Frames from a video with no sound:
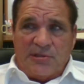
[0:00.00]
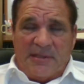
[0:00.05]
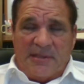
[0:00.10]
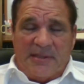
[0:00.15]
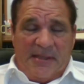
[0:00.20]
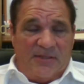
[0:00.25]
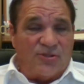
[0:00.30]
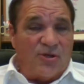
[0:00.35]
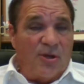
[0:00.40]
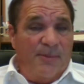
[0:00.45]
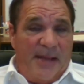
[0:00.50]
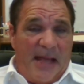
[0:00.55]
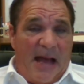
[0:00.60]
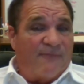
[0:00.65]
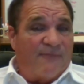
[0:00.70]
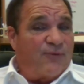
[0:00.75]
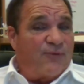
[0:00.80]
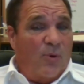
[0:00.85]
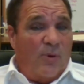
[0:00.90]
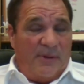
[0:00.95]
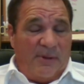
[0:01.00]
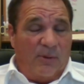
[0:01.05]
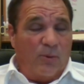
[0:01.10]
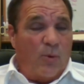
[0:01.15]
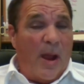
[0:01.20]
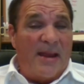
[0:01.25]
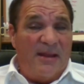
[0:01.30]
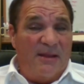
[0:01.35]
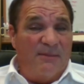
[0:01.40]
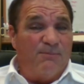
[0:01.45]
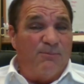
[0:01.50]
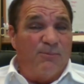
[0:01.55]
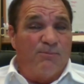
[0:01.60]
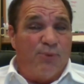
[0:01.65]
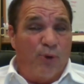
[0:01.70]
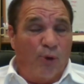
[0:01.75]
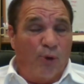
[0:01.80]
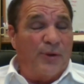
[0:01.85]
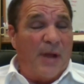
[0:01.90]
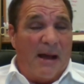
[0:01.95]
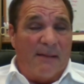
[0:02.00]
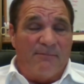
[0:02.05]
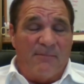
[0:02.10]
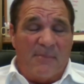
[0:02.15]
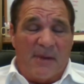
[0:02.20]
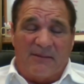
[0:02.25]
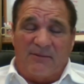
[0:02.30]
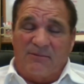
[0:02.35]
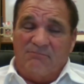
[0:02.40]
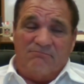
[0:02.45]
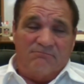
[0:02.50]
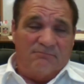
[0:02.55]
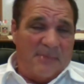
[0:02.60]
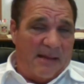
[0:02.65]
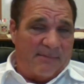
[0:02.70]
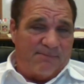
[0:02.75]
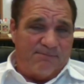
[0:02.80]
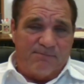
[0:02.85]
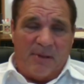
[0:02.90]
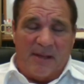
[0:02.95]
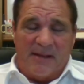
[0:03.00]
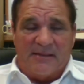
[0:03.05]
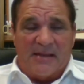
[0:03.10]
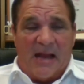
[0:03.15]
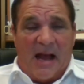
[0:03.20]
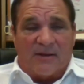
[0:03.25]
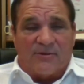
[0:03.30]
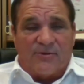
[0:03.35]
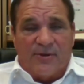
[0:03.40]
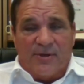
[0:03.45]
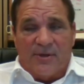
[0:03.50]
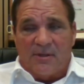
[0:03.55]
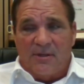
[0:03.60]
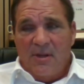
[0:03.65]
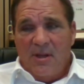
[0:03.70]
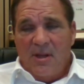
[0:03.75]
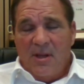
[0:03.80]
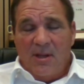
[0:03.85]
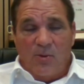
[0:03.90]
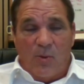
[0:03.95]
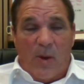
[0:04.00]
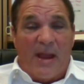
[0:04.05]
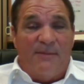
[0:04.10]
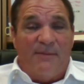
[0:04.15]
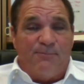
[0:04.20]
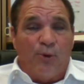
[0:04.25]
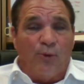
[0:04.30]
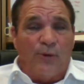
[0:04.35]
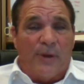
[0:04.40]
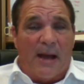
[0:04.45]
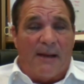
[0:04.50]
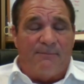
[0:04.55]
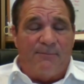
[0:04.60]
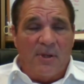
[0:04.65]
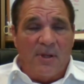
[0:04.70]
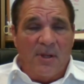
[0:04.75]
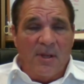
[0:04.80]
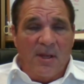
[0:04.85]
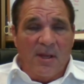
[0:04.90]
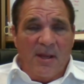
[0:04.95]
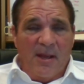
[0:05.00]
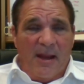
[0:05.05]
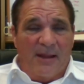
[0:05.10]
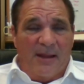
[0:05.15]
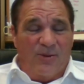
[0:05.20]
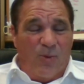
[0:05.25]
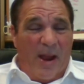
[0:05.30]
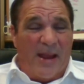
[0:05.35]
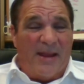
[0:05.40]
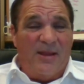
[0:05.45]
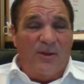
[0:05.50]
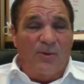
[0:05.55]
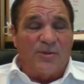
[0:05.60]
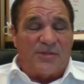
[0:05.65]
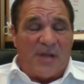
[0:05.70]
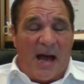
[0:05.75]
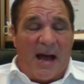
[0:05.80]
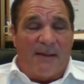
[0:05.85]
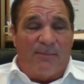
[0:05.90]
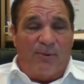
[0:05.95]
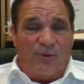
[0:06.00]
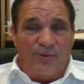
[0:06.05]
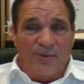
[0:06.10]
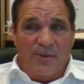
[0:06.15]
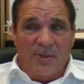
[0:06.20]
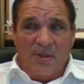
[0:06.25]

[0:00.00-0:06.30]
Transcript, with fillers: He's going to be out for a while. The way he pulled up, I'm not playing doctor here. The way he pulled up and the way he was hobbled,